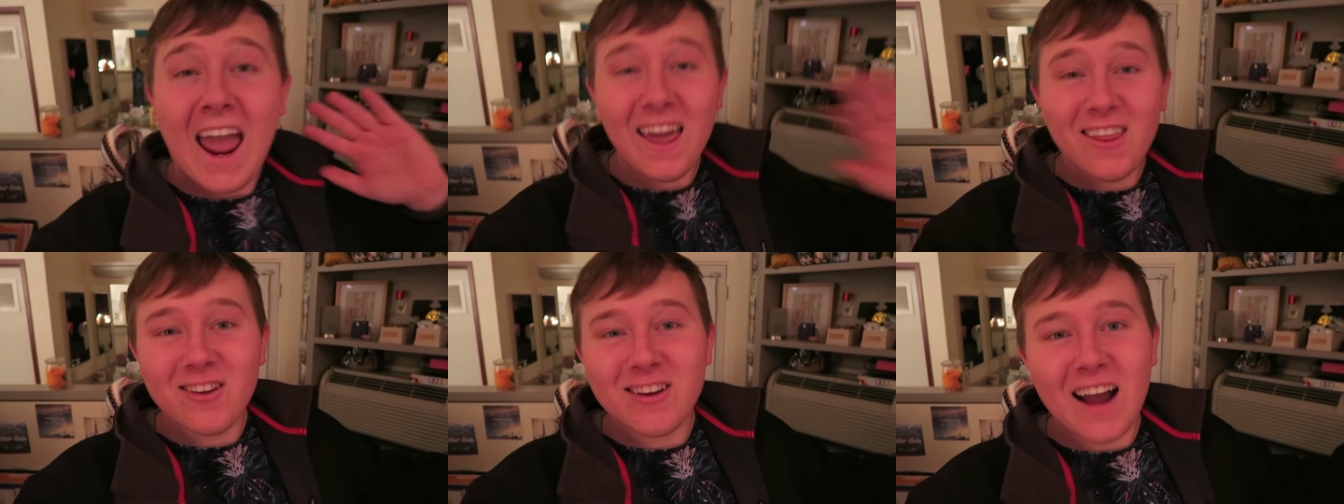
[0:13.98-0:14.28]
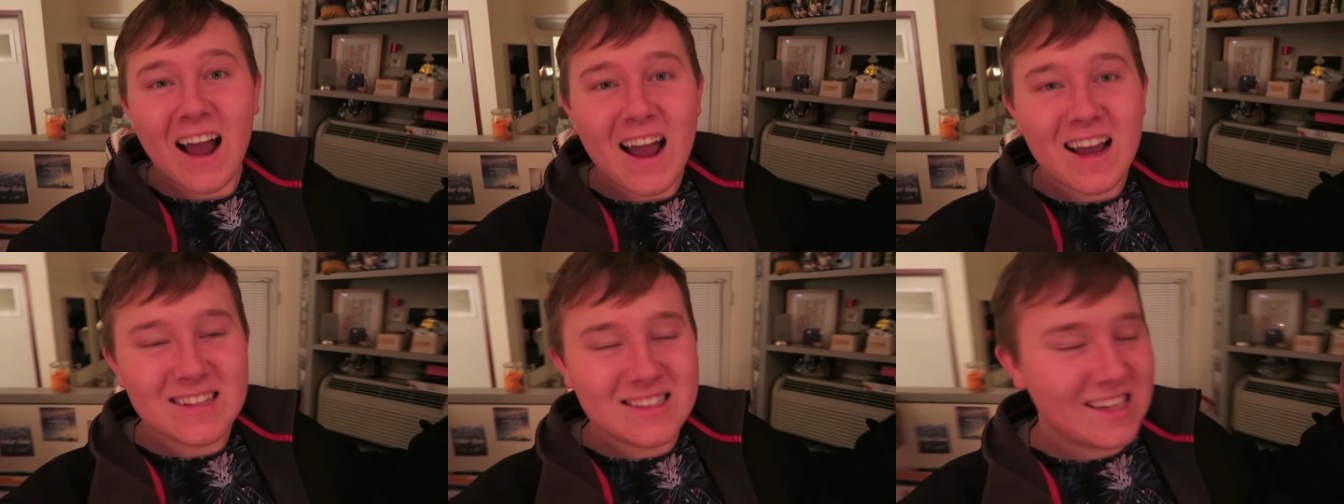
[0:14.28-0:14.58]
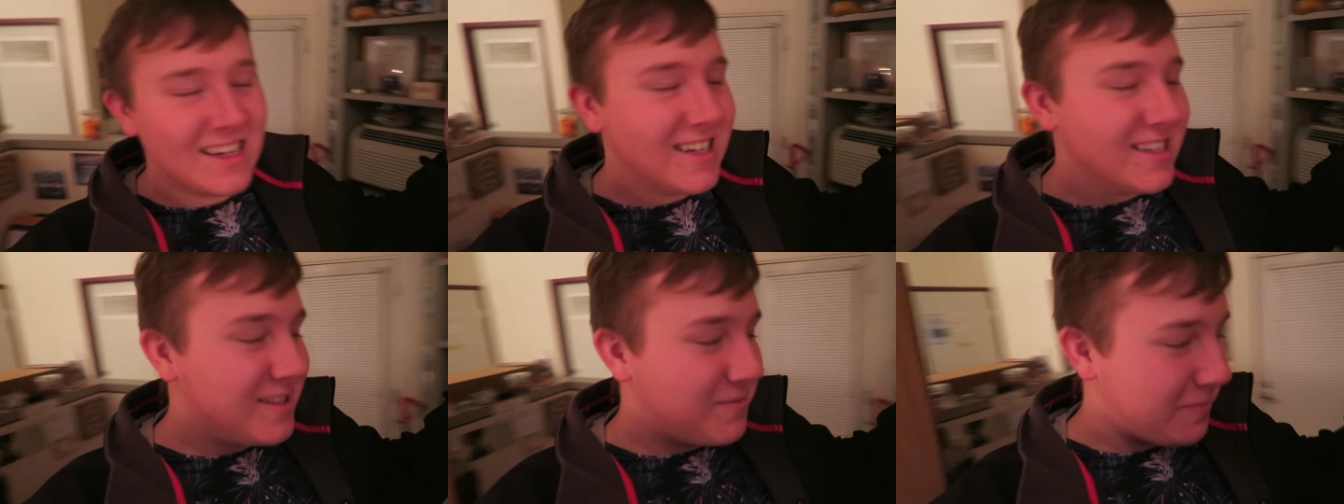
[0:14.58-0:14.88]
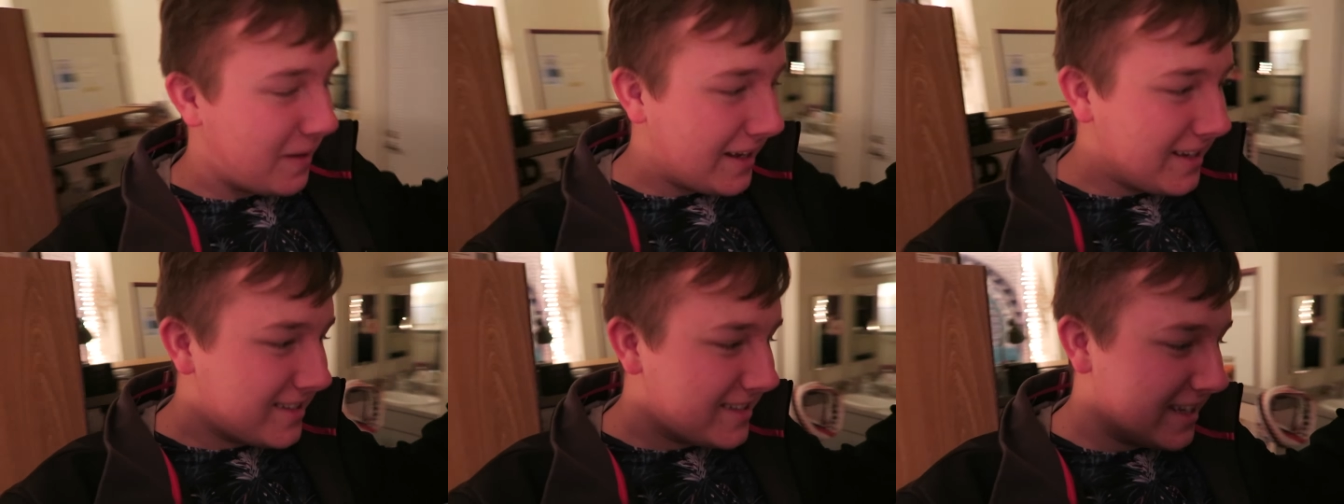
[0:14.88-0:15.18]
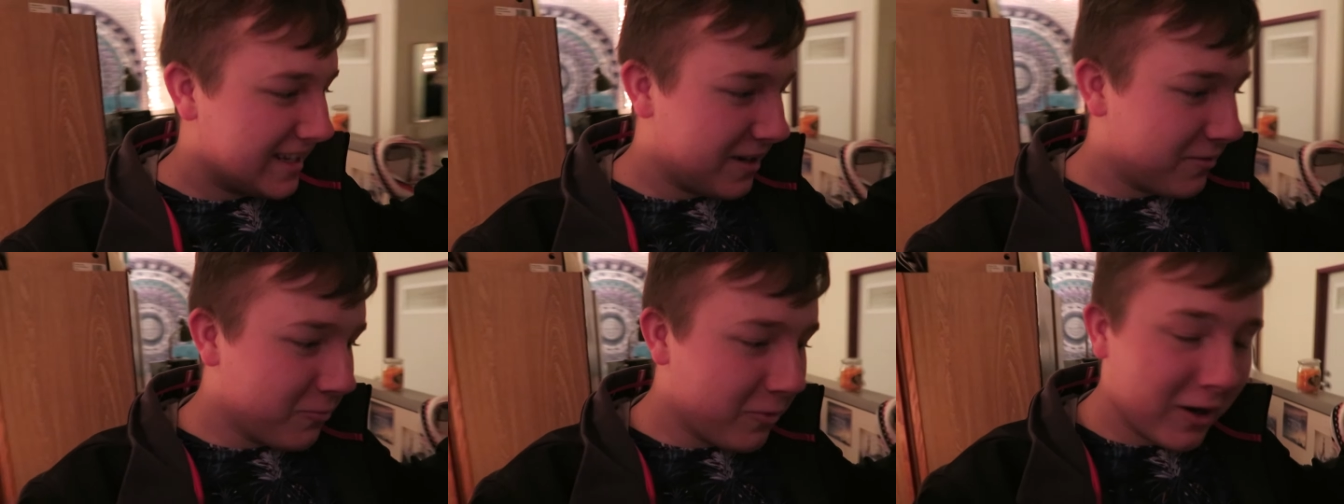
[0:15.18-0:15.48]
Hey there guys, it is
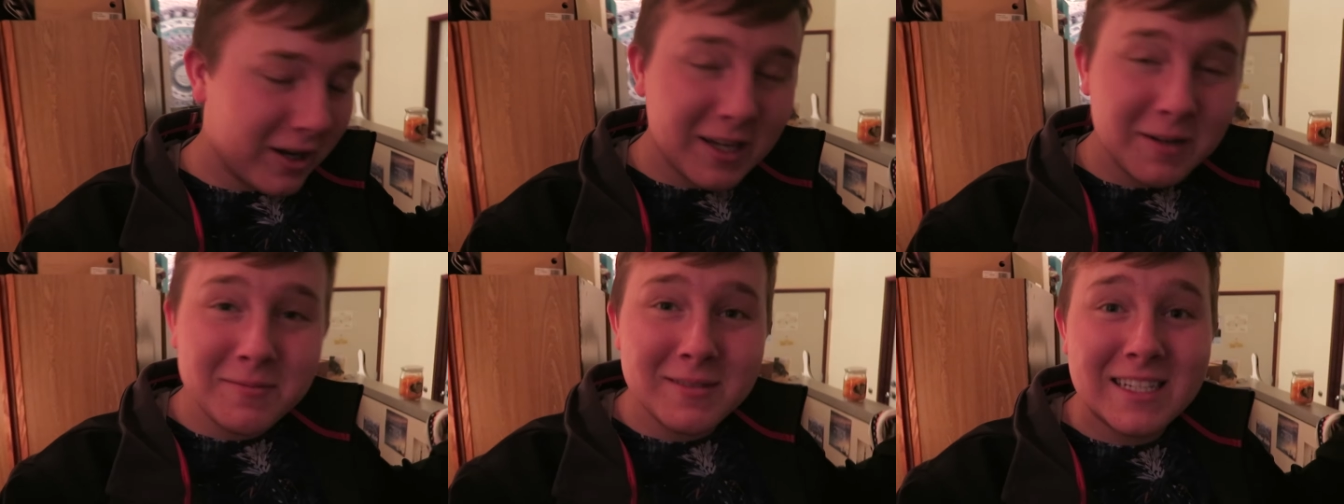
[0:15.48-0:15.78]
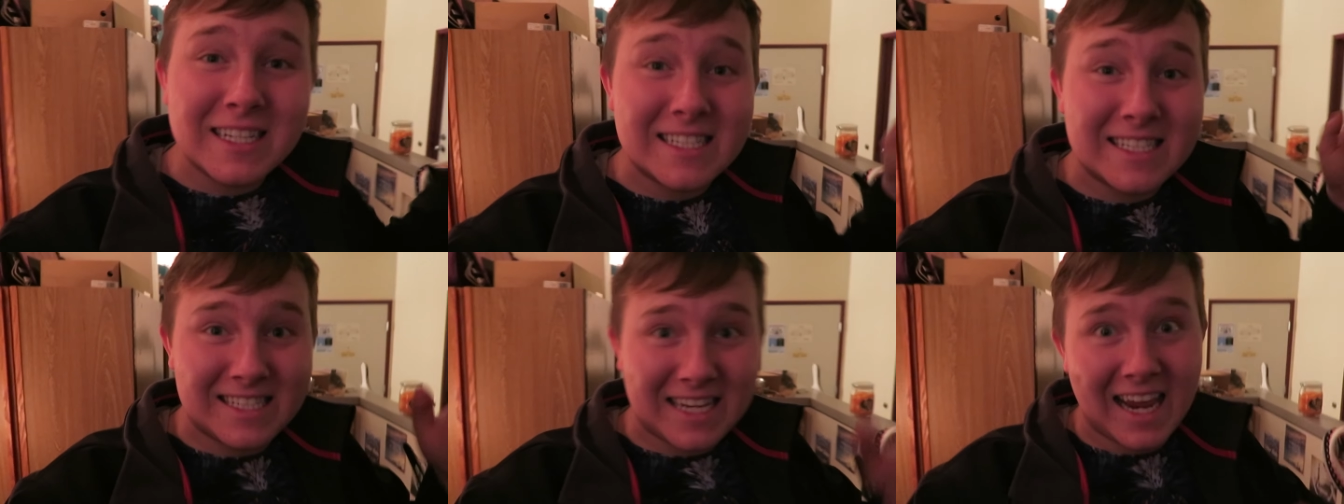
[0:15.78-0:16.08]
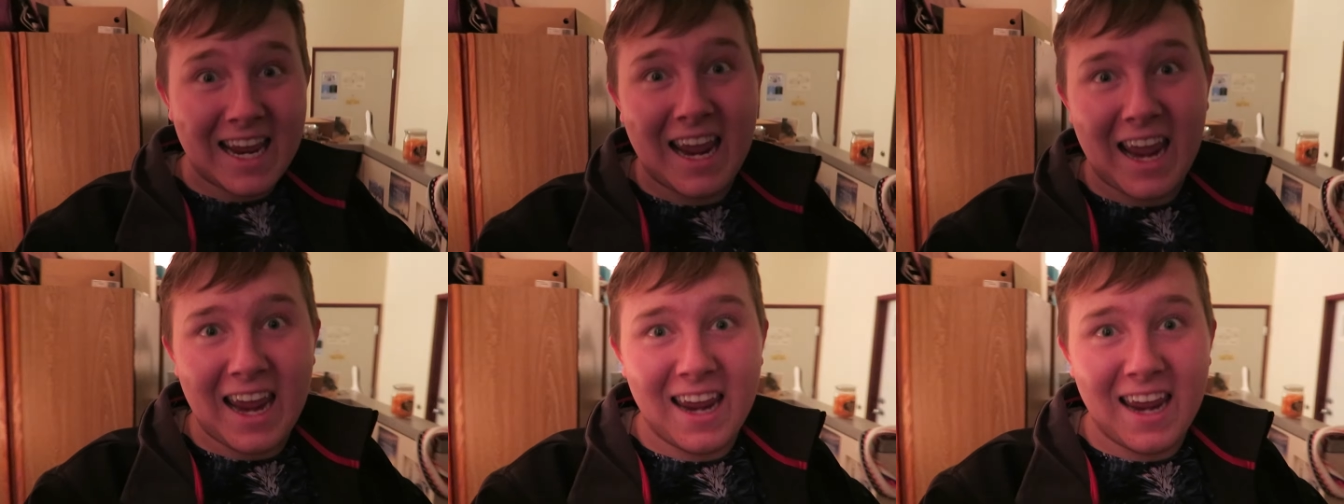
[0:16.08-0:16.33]
Mason and welcome to day